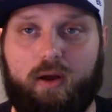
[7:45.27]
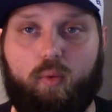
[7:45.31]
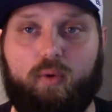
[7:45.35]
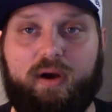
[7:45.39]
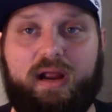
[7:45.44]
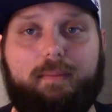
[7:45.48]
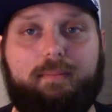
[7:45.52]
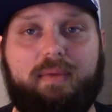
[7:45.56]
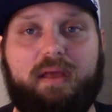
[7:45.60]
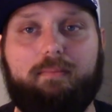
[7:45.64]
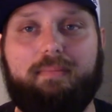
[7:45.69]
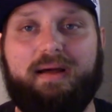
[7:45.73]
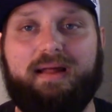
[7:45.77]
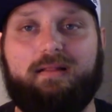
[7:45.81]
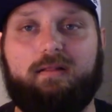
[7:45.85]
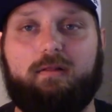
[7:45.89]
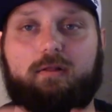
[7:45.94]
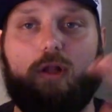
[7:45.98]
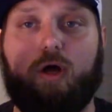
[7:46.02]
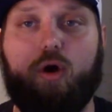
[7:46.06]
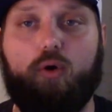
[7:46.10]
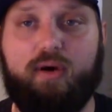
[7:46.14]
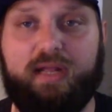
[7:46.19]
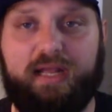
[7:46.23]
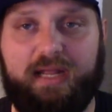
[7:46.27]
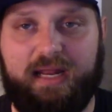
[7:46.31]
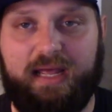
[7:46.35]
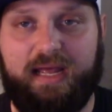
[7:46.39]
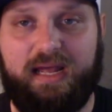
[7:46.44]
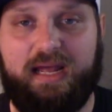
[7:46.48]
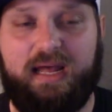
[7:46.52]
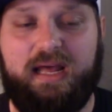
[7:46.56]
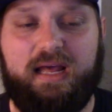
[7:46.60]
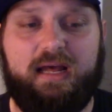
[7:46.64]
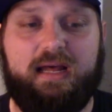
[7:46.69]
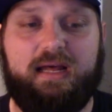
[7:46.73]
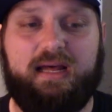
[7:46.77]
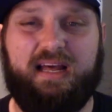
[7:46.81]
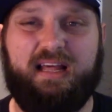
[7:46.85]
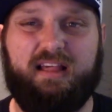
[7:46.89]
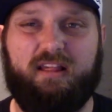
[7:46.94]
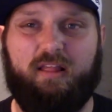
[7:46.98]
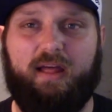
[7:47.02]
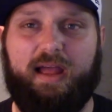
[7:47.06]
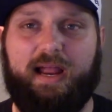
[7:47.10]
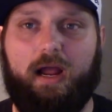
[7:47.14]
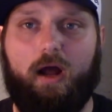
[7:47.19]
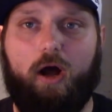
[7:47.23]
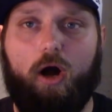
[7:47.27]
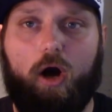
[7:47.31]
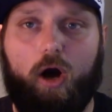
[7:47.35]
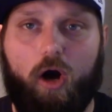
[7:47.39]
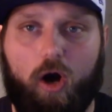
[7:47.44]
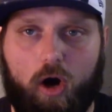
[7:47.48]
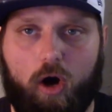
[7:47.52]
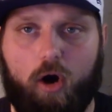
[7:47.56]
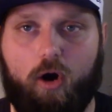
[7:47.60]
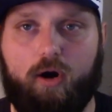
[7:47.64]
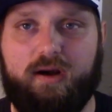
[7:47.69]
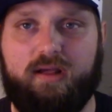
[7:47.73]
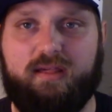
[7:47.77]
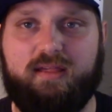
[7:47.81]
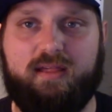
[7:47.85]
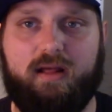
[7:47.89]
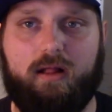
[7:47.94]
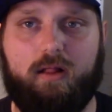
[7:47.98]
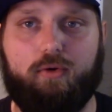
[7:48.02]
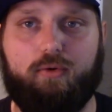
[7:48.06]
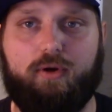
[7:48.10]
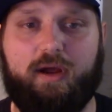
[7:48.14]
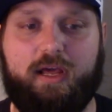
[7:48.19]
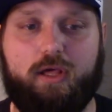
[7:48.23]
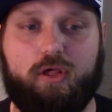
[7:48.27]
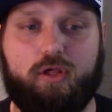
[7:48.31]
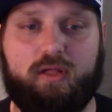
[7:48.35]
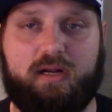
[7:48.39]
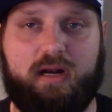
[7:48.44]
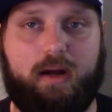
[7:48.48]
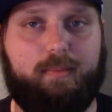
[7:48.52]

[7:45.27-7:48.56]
What I mean by loading it is like hard acceleration.